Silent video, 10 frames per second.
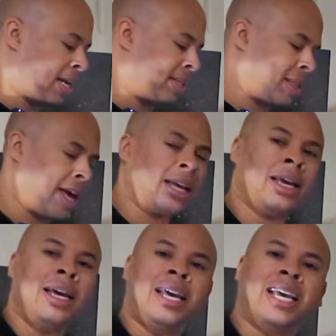It's like
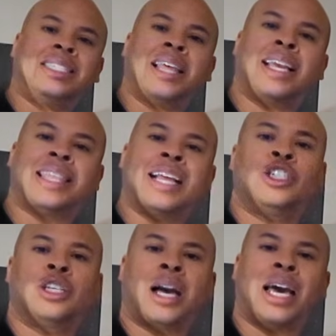
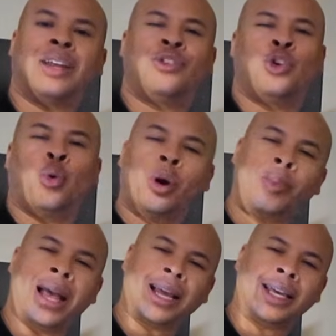that's kind of your
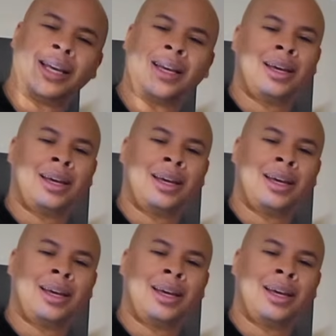painting,